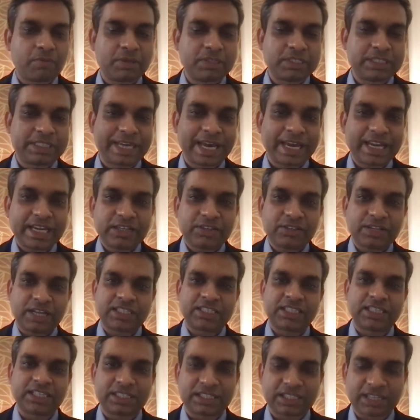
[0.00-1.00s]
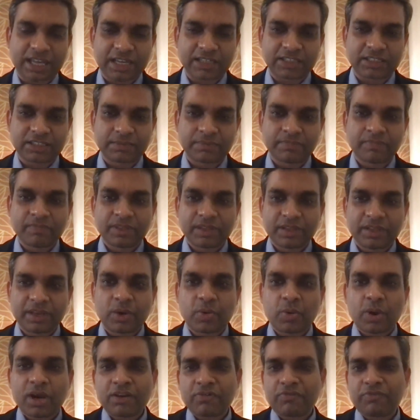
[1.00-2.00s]
But getting to that success, there are
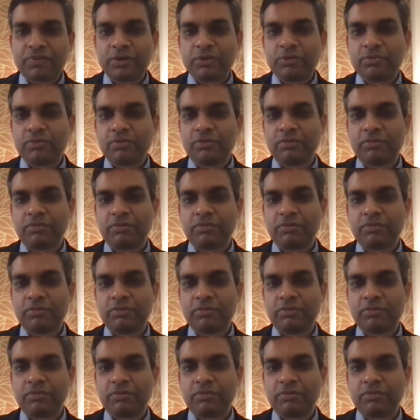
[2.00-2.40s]
quite a few